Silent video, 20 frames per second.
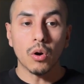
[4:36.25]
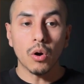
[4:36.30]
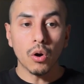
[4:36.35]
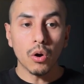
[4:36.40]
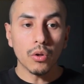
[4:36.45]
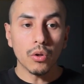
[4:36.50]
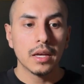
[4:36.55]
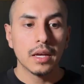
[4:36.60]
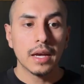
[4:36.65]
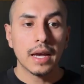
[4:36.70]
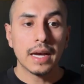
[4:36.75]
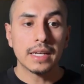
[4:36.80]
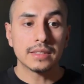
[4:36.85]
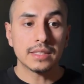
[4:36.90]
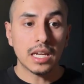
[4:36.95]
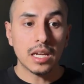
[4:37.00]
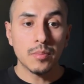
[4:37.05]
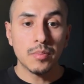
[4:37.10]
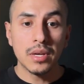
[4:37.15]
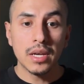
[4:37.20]
It has
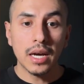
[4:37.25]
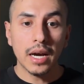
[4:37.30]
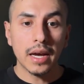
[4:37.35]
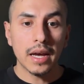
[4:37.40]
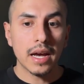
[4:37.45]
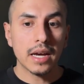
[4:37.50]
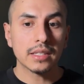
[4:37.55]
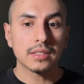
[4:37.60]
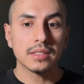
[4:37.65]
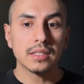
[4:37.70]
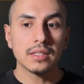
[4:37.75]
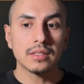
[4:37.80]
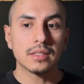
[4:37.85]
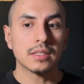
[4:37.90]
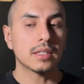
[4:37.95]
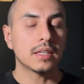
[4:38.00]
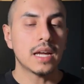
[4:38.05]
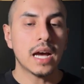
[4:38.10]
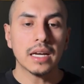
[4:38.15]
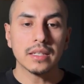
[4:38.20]
API access.
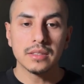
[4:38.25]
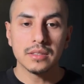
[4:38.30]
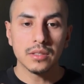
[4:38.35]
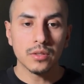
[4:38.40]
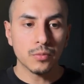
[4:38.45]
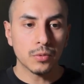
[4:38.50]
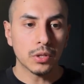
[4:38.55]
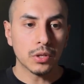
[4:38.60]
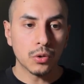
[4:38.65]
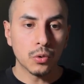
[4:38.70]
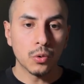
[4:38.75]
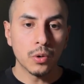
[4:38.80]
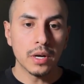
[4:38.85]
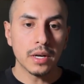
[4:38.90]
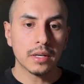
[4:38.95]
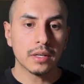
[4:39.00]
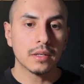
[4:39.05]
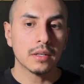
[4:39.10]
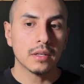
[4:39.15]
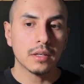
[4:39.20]
It can access it really
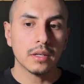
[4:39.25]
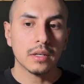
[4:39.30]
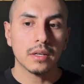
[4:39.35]
quick.